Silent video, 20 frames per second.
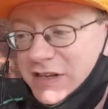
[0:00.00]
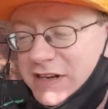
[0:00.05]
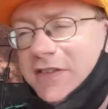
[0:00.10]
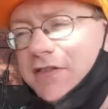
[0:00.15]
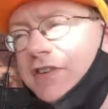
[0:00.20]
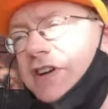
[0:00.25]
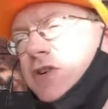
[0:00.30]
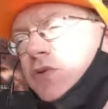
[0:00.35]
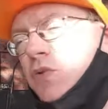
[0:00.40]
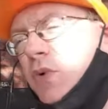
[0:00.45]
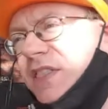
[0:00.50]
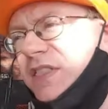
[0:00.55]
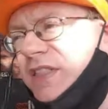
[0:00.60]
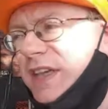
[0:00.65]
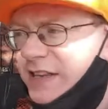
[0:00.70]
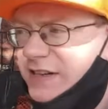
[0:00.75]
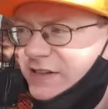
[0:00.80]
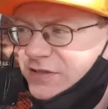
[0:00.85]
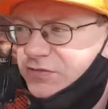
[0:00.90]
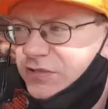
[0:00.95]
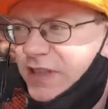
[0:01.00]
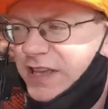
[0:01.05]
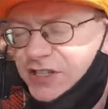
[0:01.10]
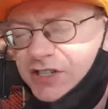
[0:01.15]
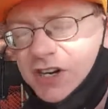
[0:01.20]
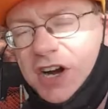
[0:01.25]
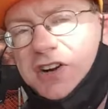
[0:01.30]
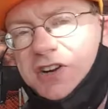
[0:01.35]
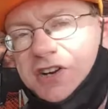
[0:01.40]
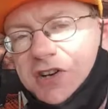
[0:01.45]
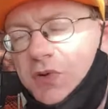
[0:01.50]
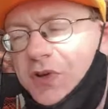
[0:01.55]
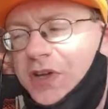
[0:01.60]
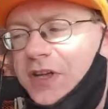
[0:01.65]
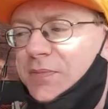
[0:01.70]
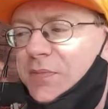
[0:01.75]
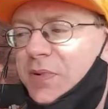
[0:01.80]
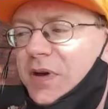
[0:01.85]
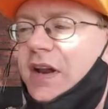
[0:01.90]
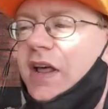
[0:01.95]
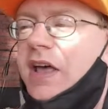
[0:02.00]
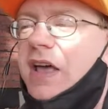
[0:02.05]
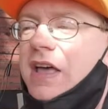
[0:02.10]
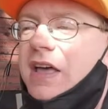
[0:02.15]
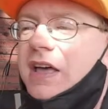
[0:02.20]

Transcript: Like I forget when they, they started doing it, but